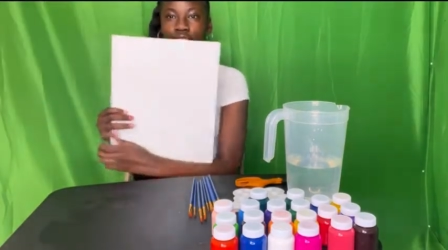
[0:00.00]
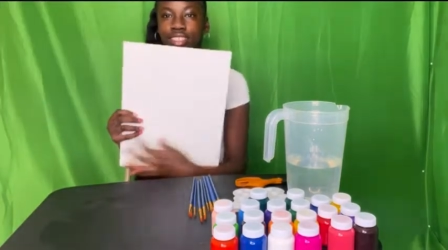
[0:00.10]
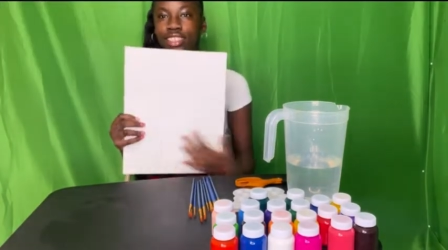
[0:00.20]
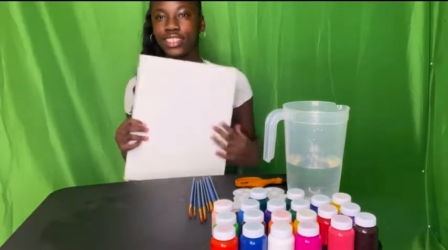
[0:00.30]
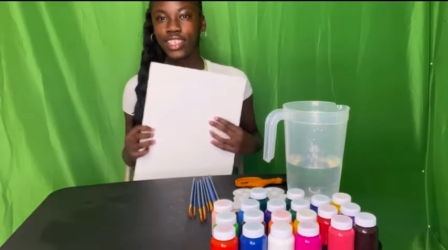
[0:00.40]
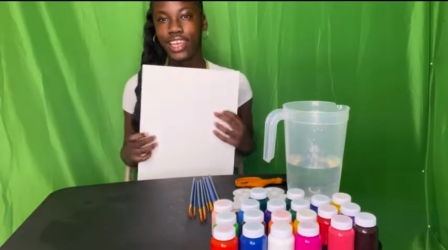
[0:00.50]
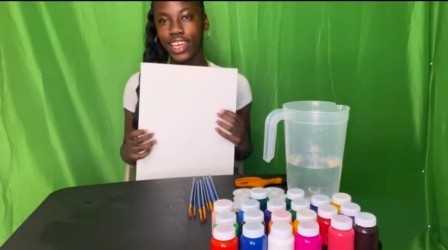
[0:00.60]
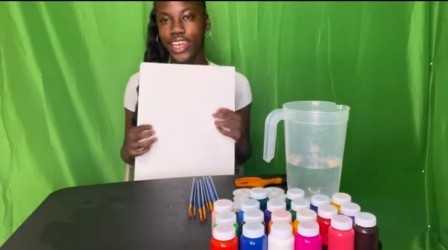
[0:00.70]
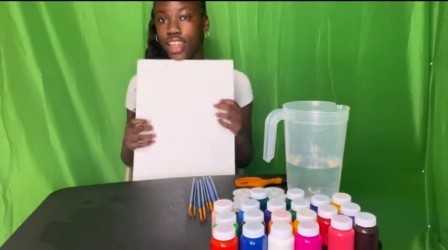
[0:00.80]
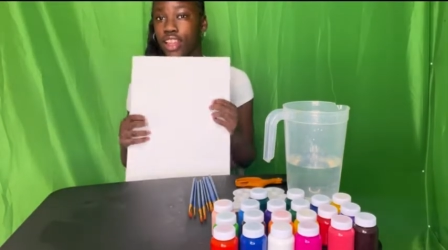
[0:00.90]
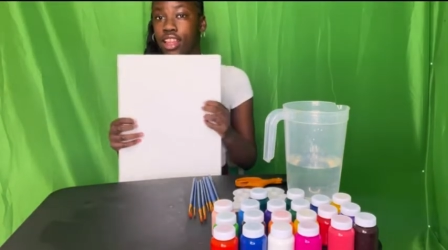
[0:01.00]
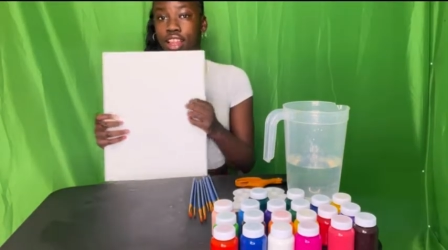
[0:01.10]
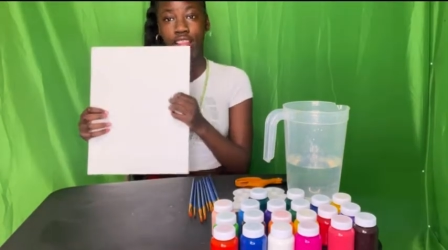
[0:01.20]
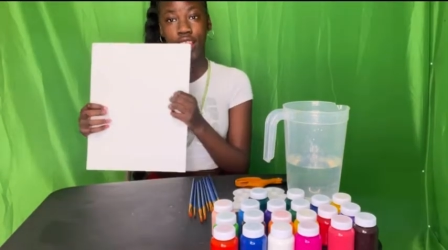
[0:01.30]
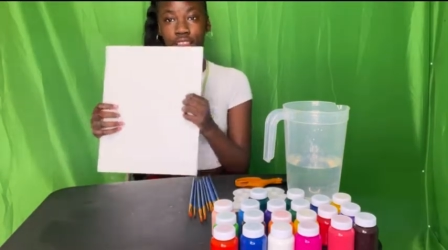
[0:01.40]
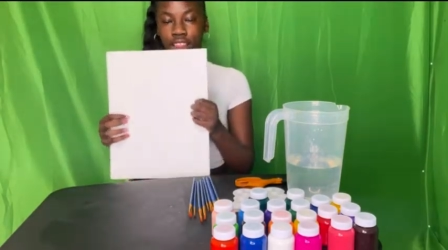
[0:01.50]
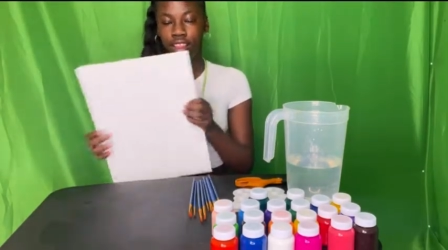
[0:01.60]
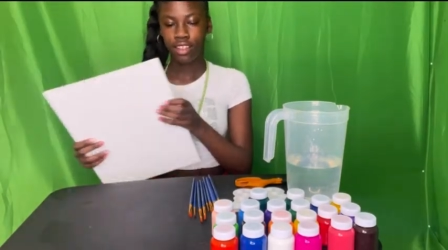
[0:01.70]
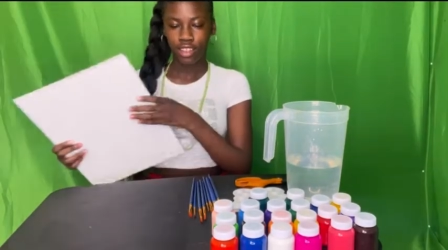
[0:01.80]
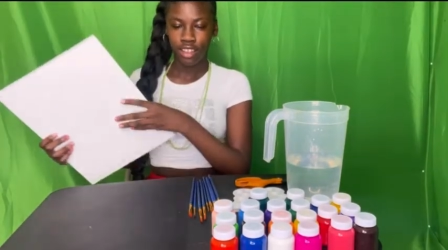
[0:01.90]
this is it.
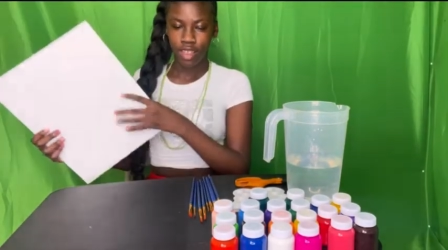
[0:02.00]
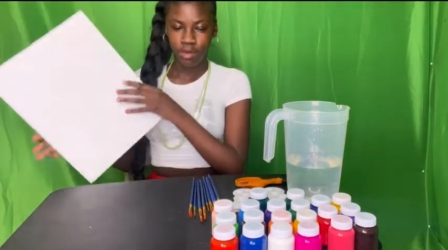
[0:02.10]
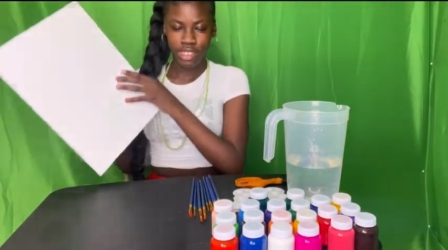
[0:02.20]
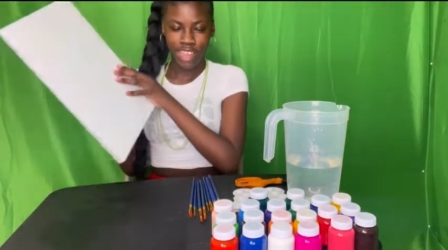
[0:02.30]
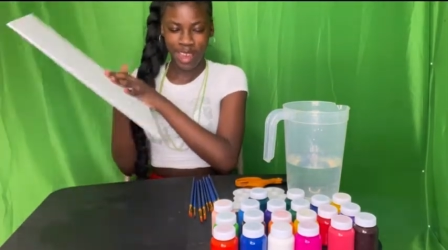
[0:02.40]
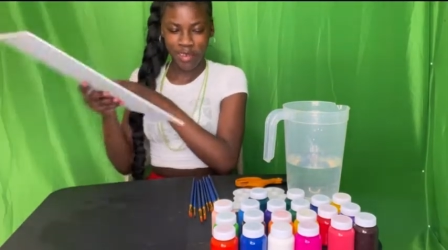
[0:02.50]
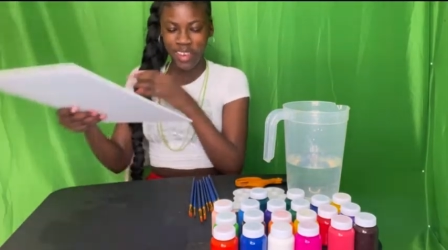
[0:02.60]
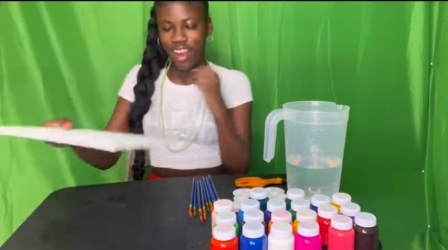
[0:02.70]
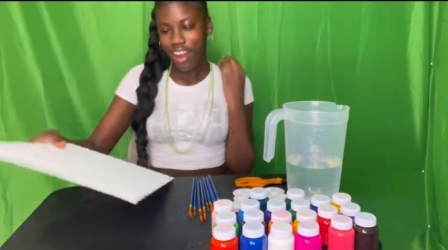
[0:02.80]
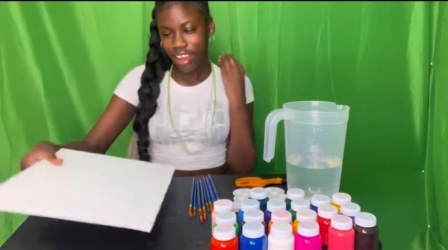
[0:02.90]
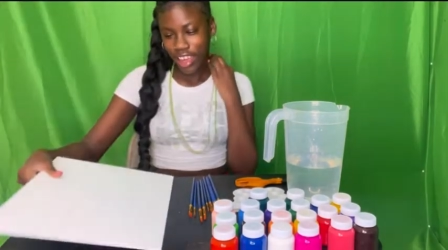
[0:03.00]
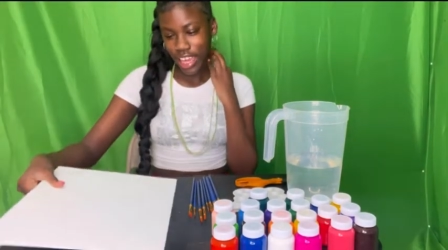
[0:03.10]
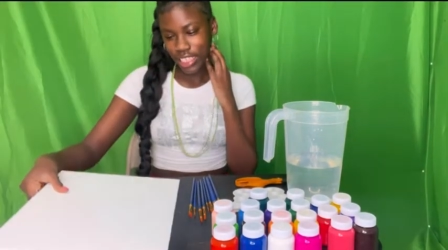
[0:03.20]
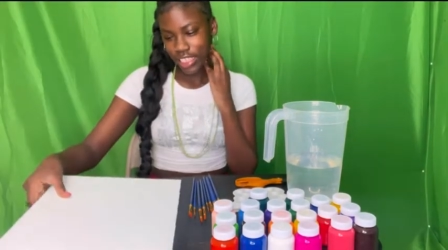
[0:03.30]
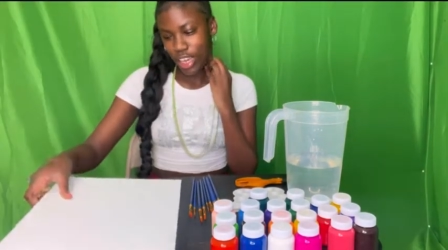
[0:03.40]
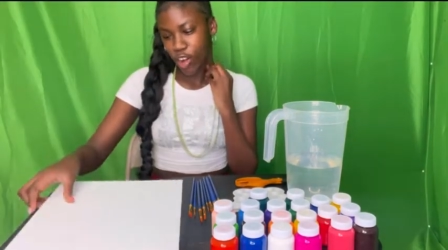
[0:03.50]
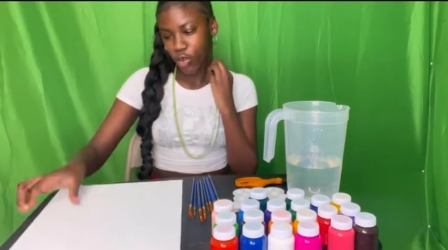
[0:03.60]
Let me stop. Okay, so